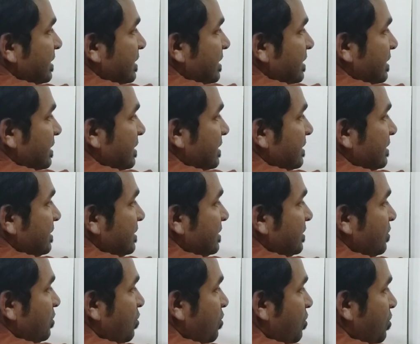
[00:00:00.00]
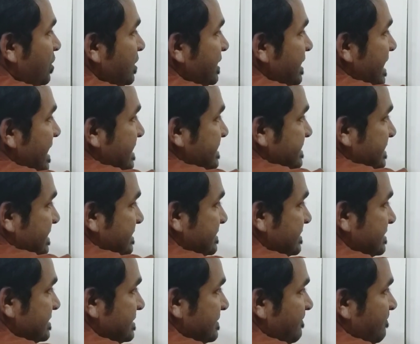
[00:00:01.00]
on
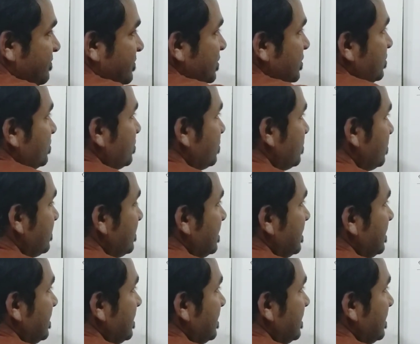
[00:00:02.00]
x-axis. You know,